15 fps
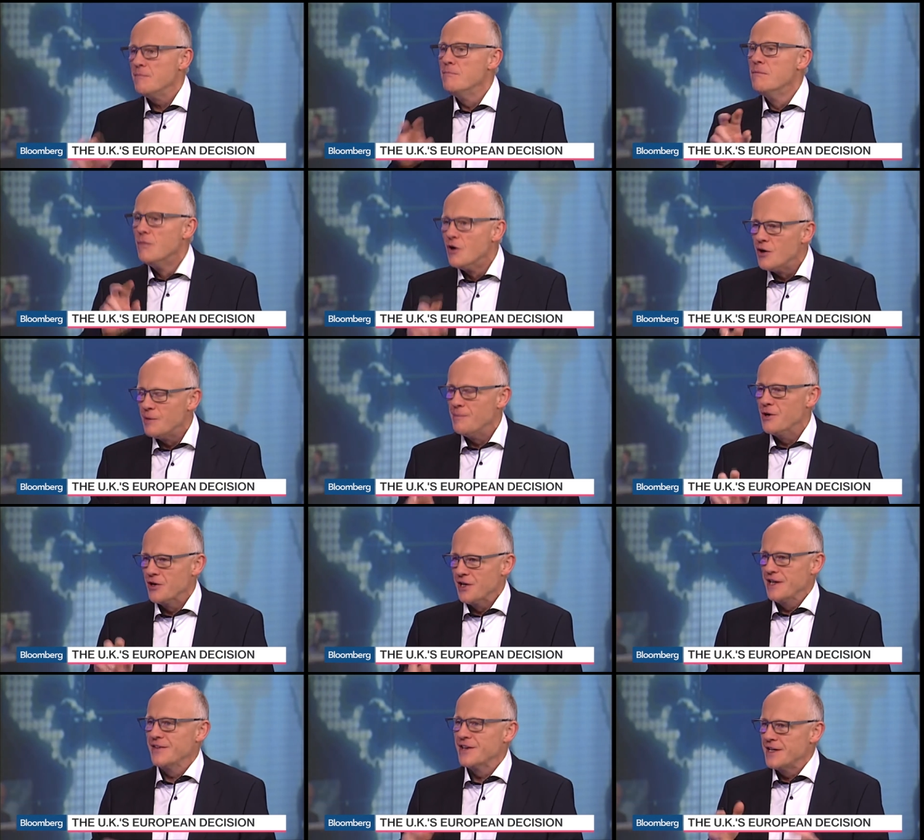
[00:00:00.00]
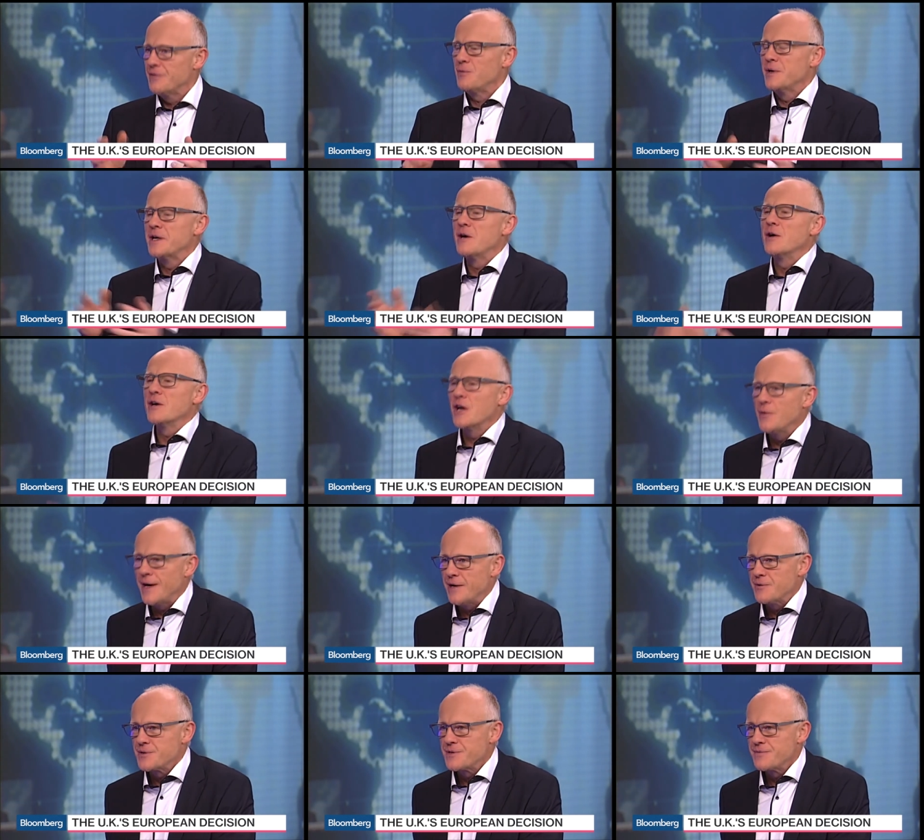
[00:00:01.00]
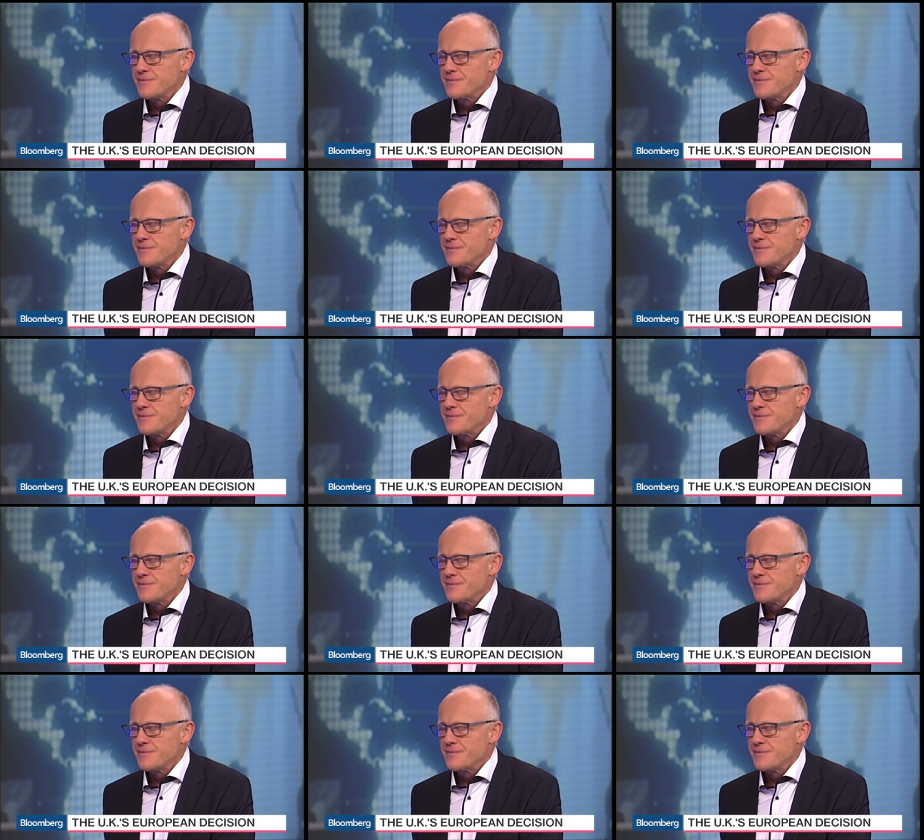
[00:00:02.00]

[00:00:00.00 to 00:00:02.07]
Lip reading: More money than if we could go out.